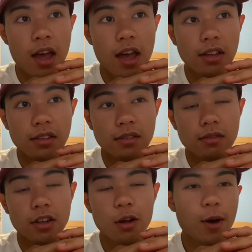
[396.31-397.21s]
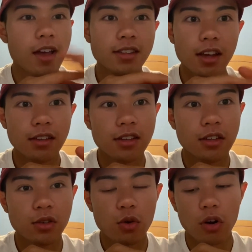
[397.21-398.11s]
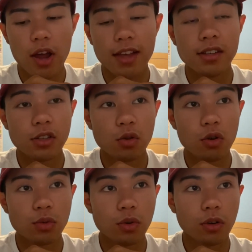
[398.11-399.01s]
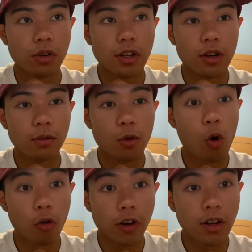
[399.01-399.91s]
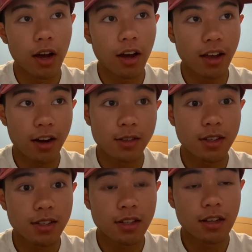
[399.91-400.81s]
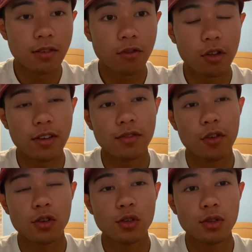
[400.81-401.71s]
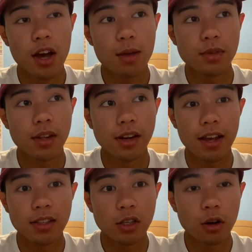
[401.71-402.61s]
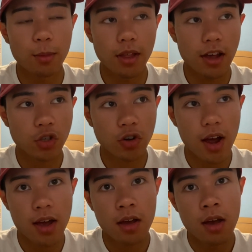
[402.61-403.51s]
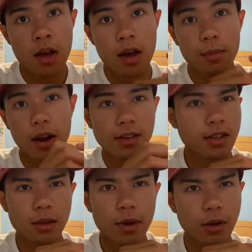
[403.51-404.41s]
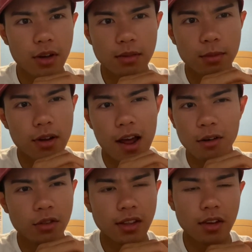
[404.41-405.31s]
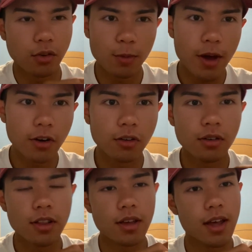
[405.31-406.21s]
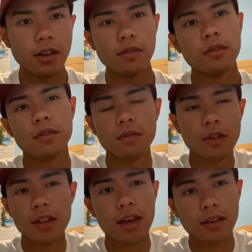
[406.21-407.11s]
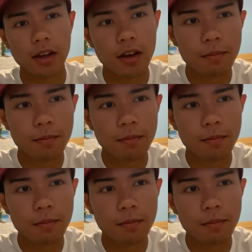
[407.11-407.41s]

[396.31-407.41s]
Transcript: And my essay scores were horrid. I got a 16 for the first 2 times and then an 18 on my last try, but I sent them anyways. But I don't think that really mattered in the end. Yeah.